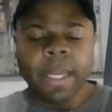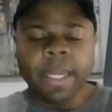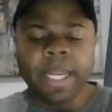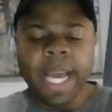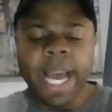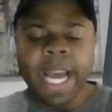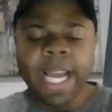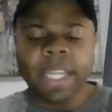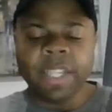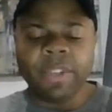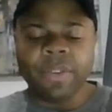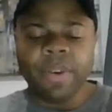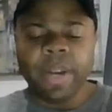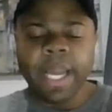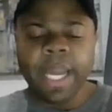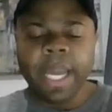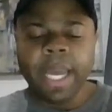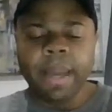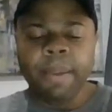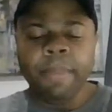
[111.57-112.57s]

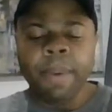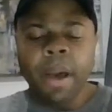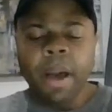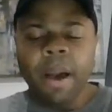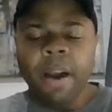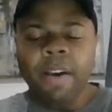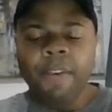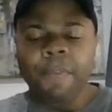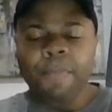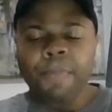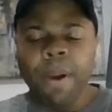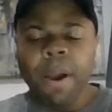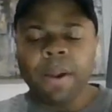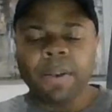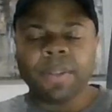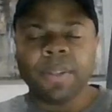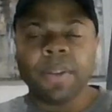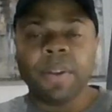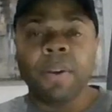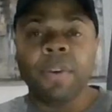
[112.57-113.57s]
daydream of
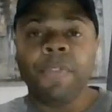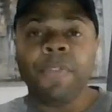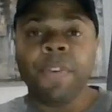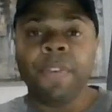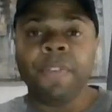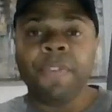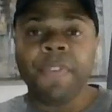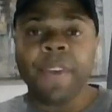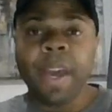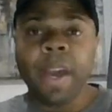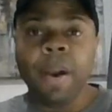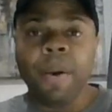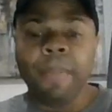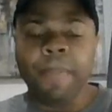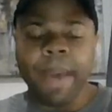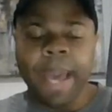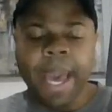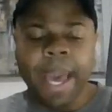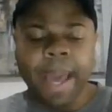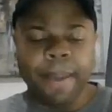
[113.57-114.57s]
personal
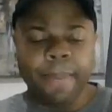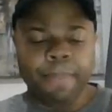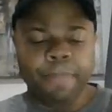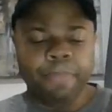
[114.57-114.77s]
fulfillment